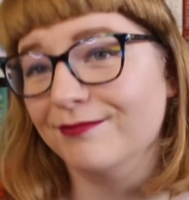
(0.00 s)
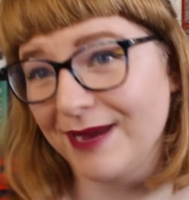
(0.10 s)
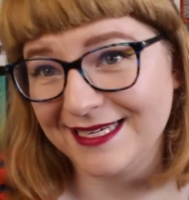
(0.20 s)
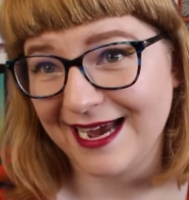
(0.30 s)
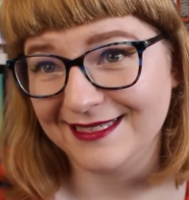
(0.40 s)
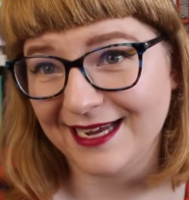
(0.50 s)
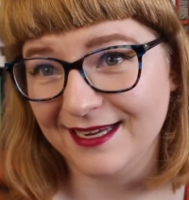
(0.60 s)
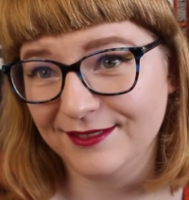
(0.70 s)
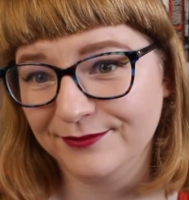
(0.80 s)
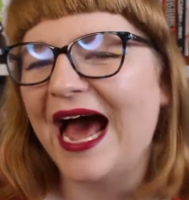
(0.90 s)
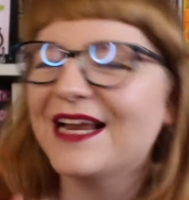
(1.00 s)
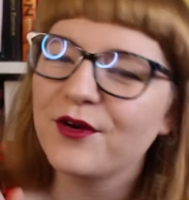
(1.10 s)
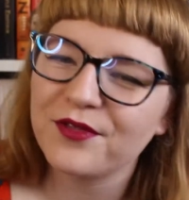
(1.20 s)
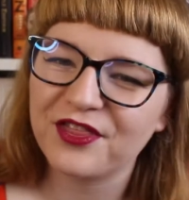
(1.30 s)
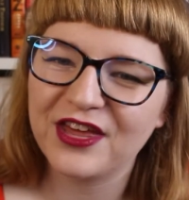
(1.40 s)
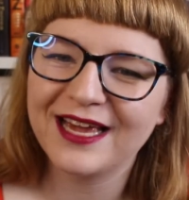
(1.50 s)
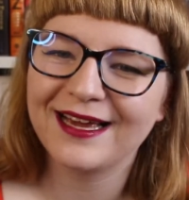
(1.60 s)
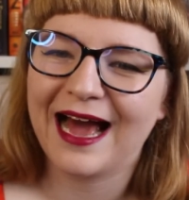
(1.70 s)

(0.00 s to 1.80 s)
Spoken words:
my dad died. I don't think